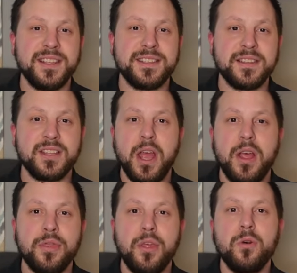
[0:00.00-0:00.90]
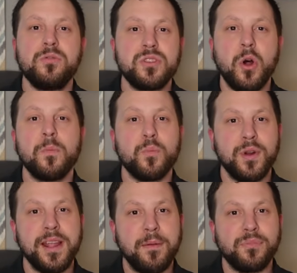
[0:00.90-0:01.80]
says those don't
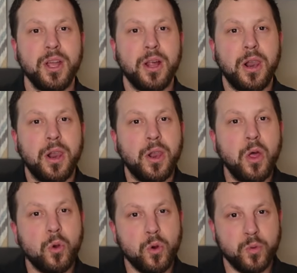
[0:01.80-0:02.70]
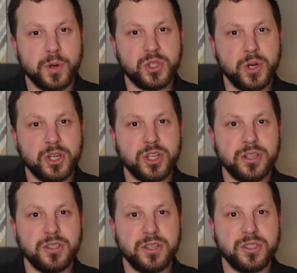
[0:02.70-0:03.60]
preempt local
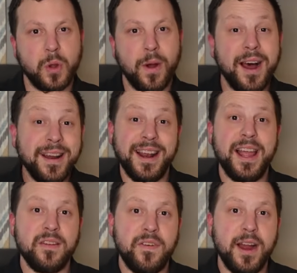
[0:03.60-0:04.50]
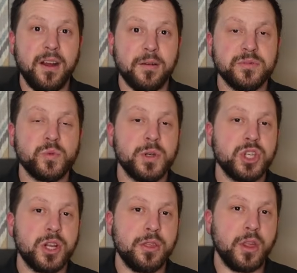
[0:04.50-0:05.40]
restrictions. And so unlike firearms,
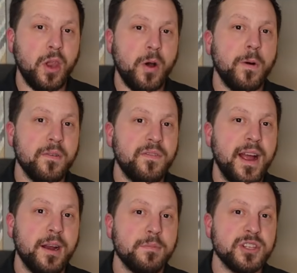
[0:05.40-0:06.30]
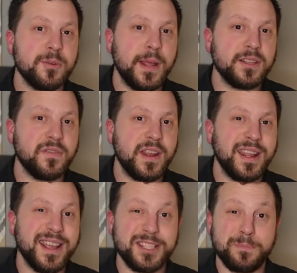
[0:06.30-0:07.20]
which the law on firearms in
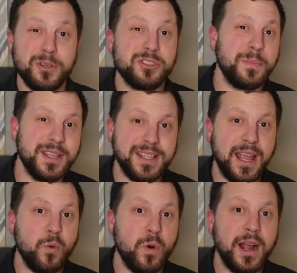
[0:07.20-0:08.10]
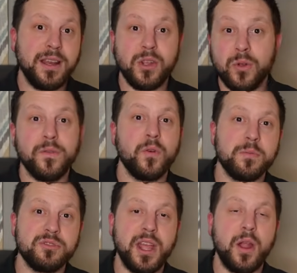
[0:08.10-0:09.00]
Pennsylvania is supposed to be statewide,
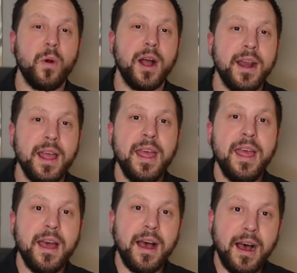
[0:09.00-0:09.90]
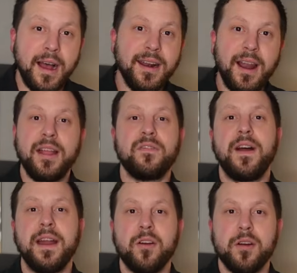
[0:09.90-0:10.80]
uniform statewide, unlike
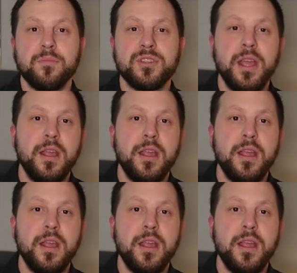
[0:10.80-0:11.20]
firearms,